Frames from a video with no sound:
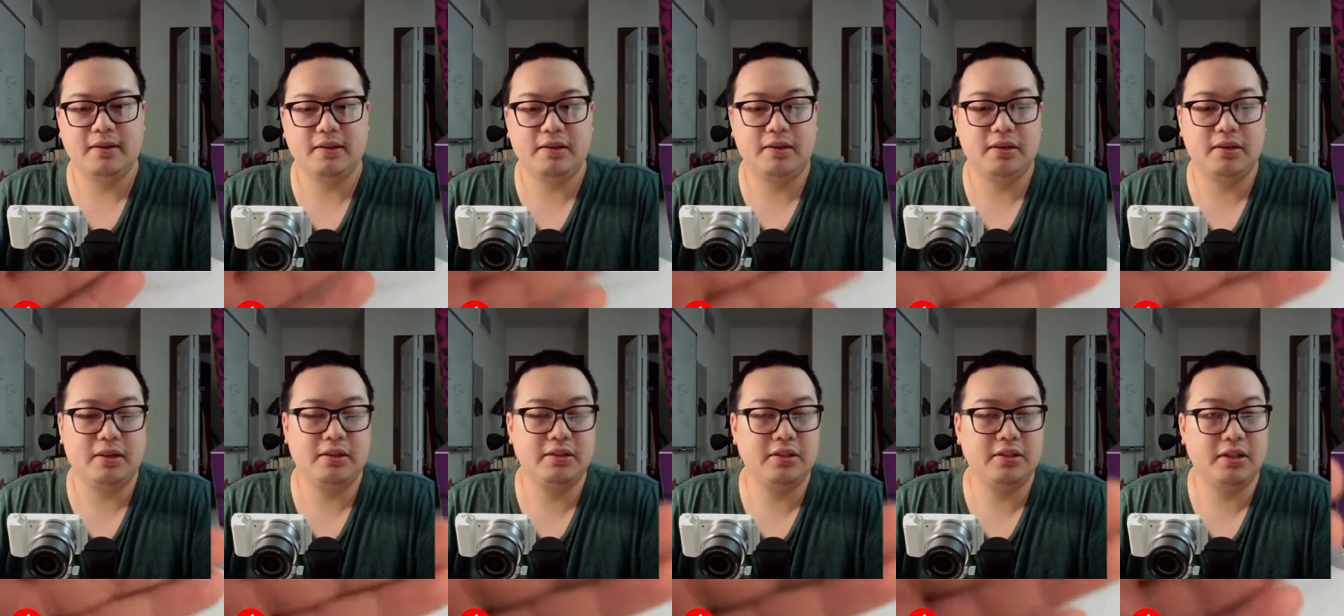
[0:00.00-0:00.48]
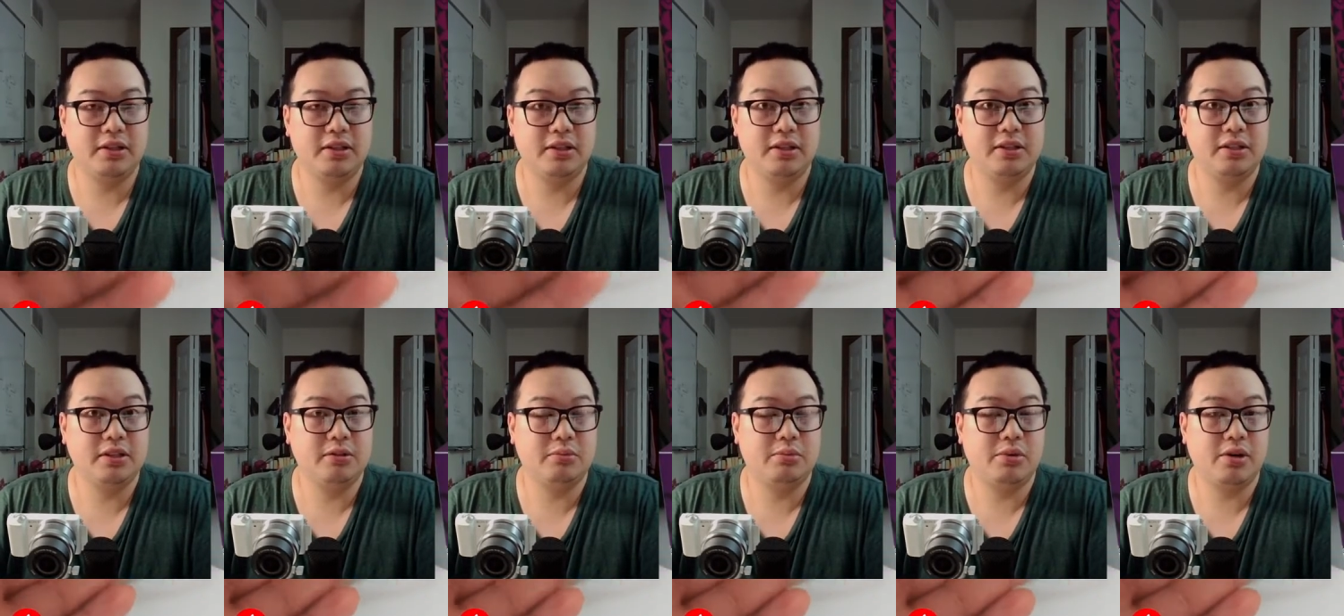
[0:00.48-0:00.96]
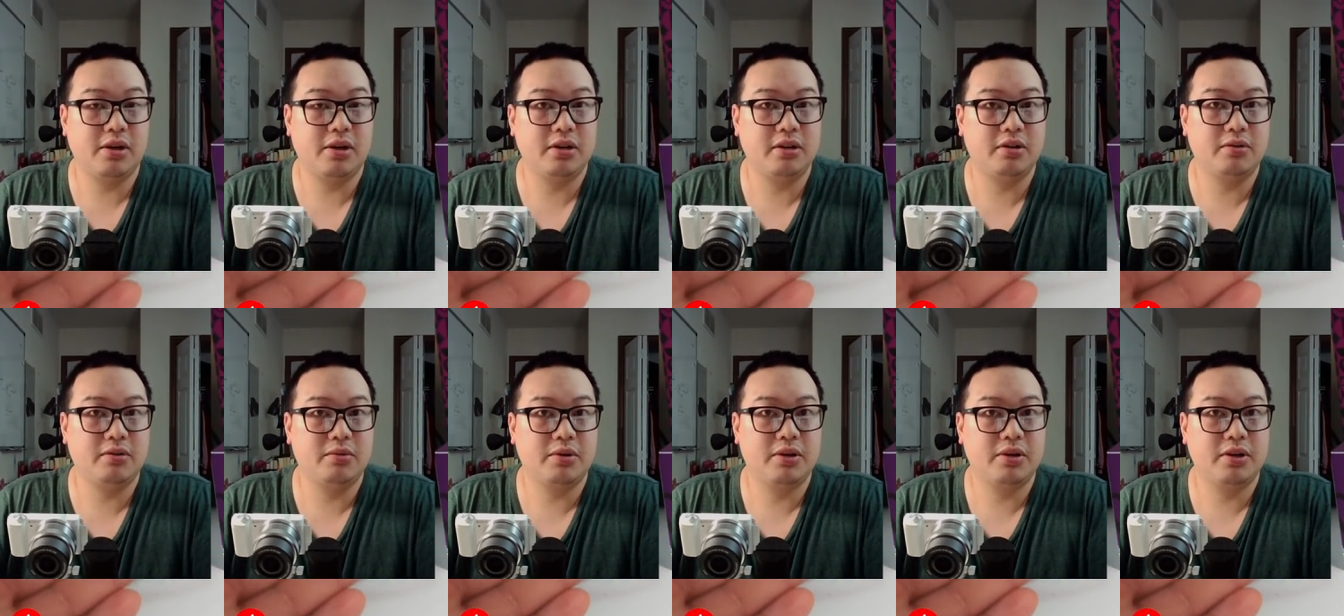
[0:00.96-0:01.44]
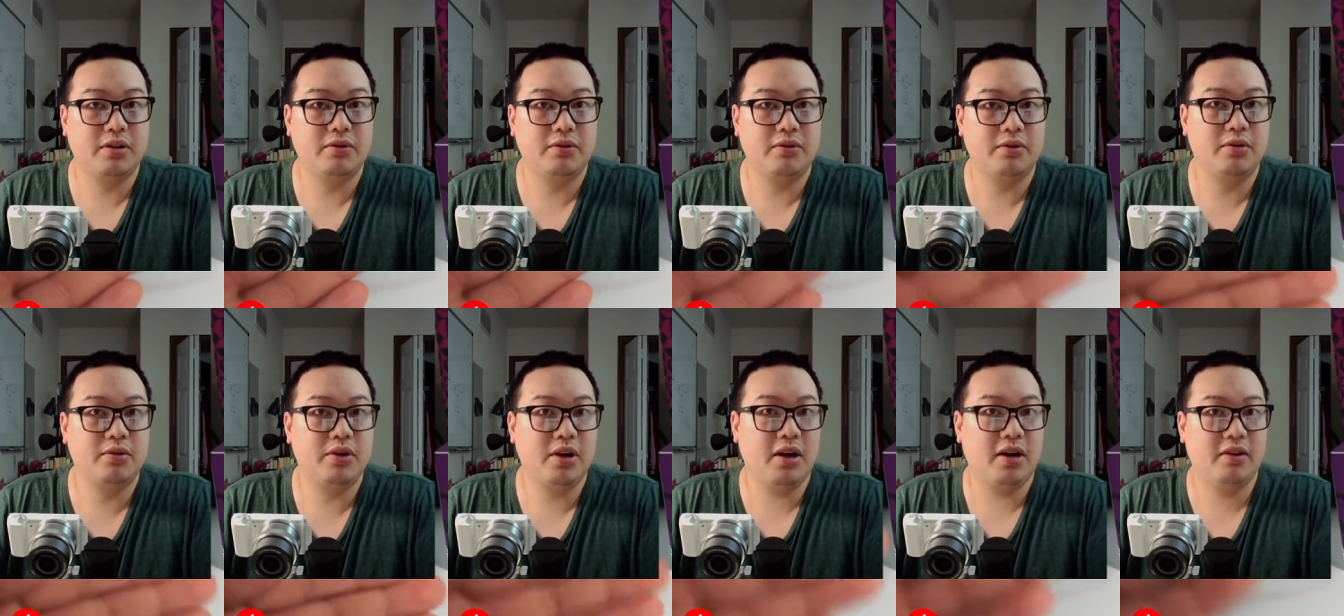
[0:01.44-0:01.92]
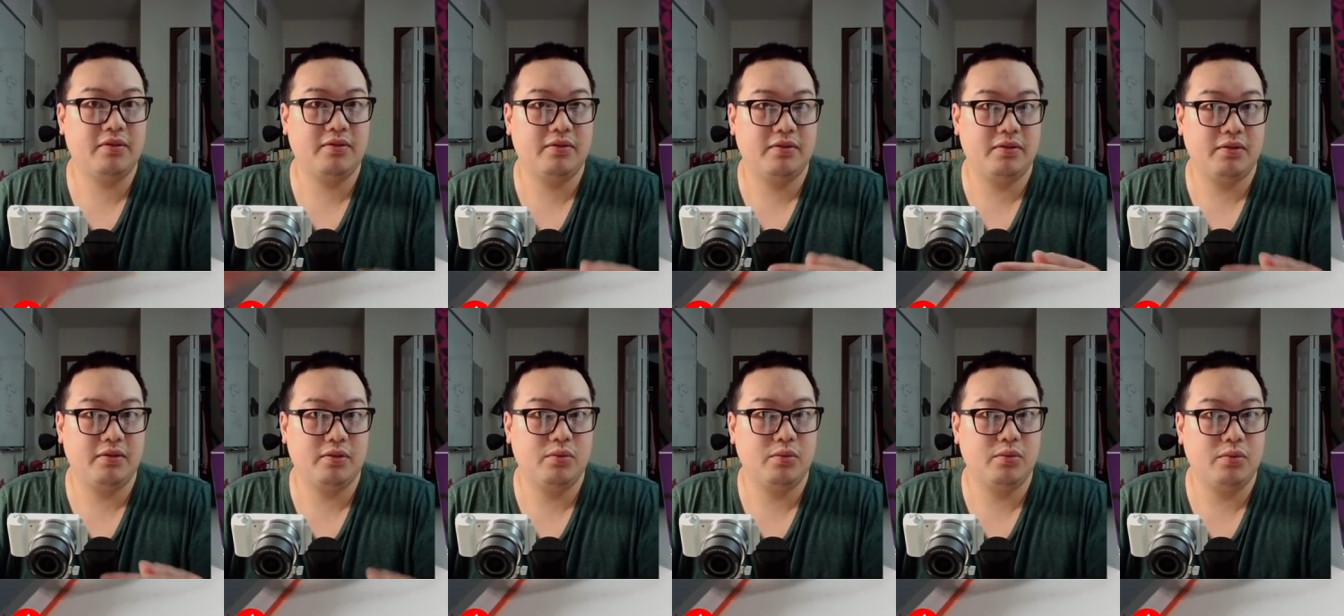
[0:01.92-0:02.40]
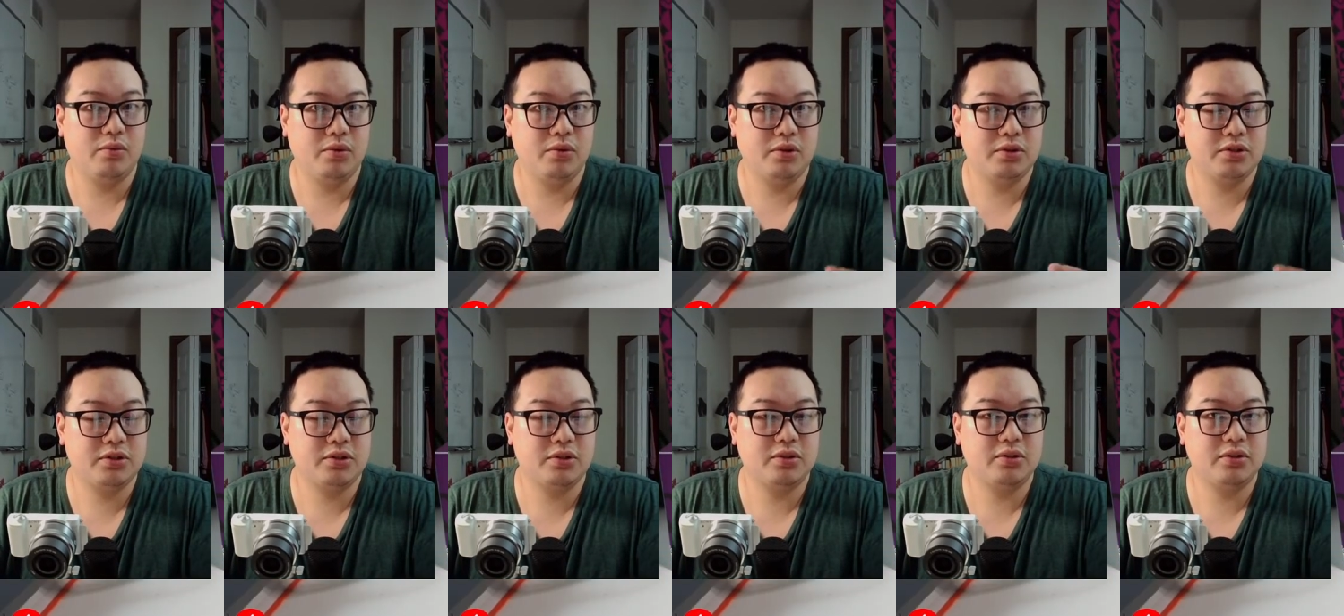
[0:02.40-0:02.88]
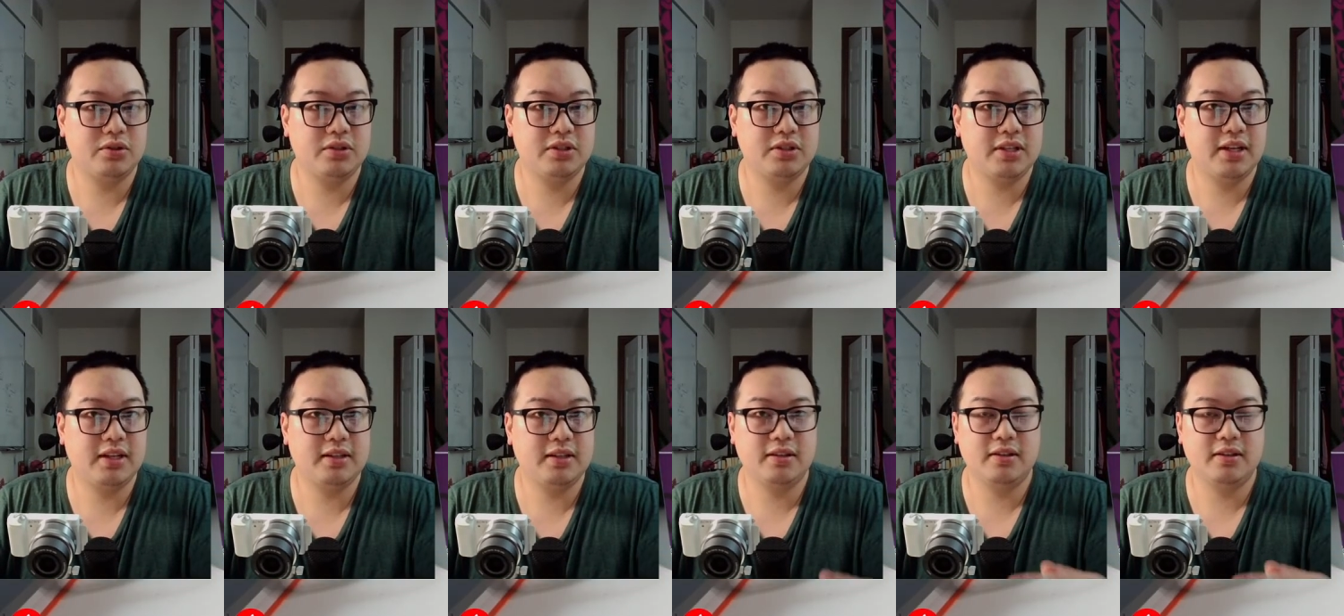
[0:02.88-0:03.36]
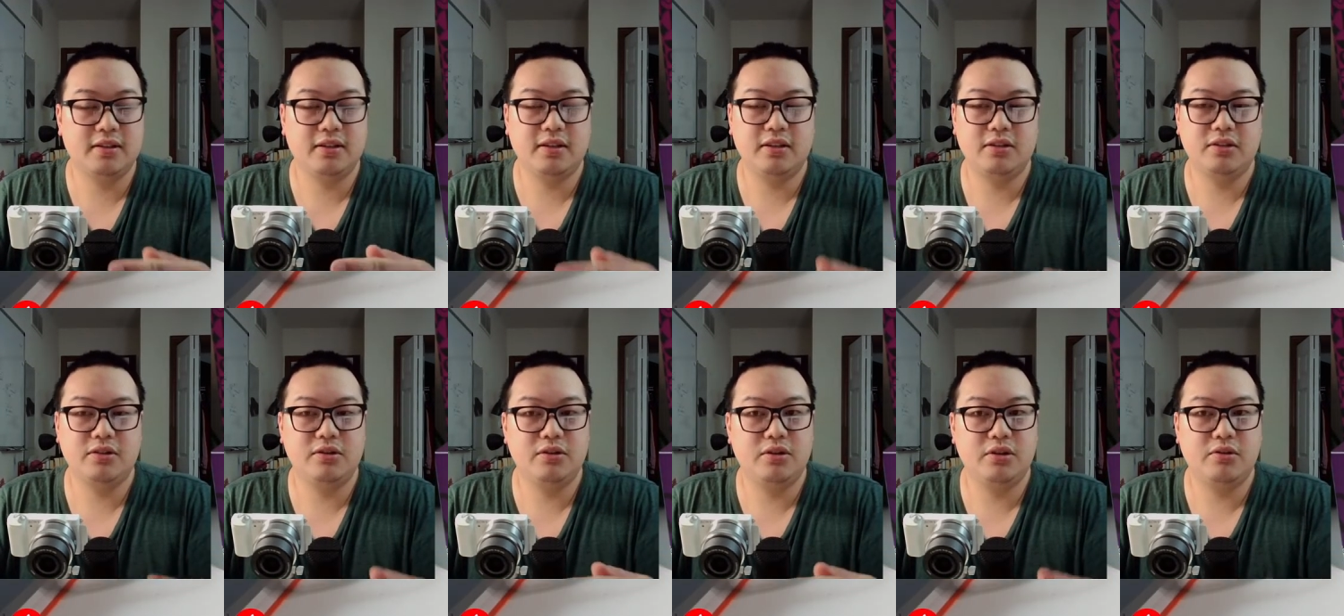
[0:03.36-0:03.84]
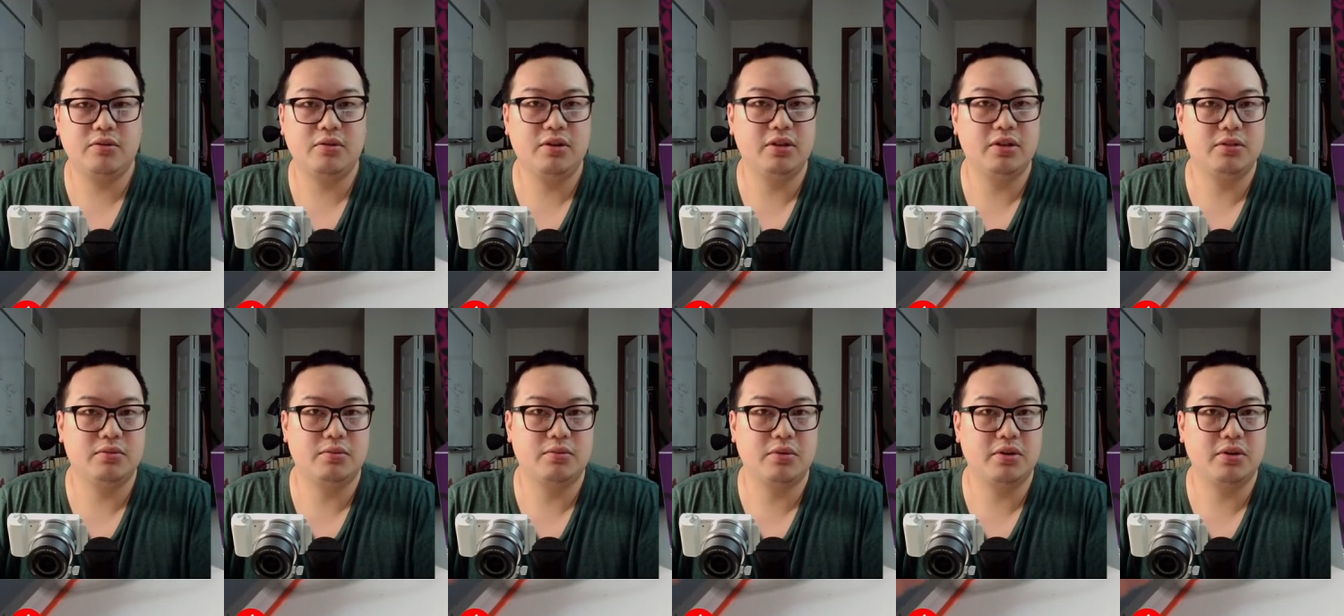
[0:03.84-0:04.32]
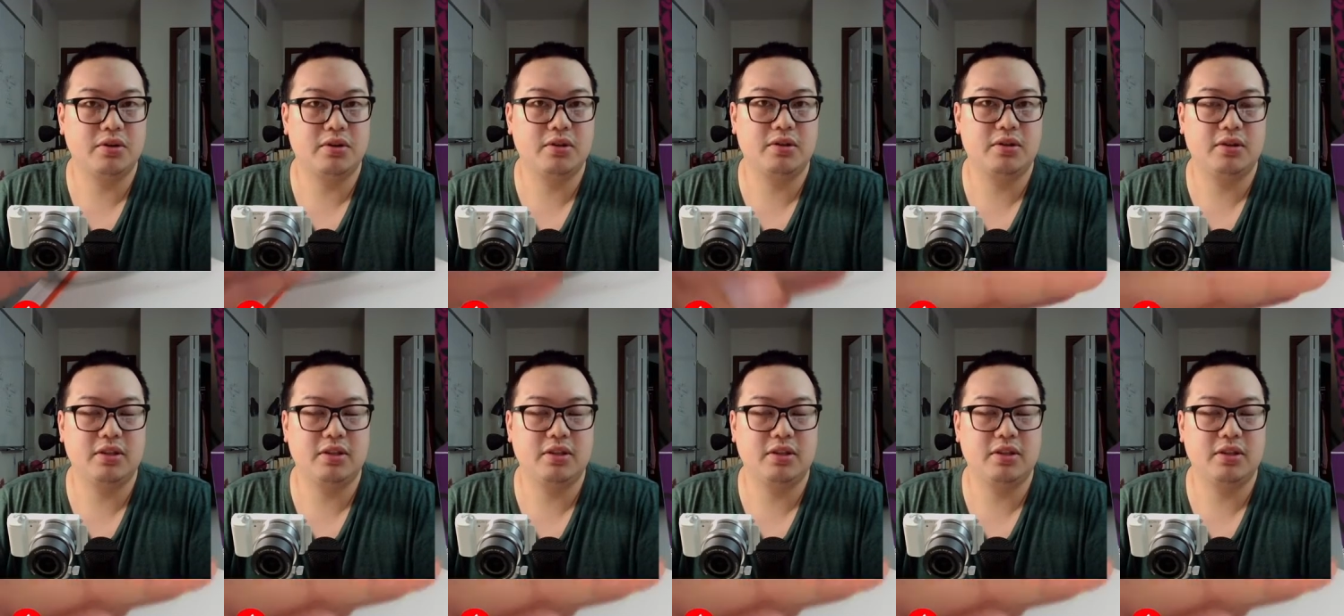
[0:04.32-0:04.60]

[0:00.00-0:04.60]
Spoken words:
Unlike sealed product, where if you have a certain set, then you know what it's worth.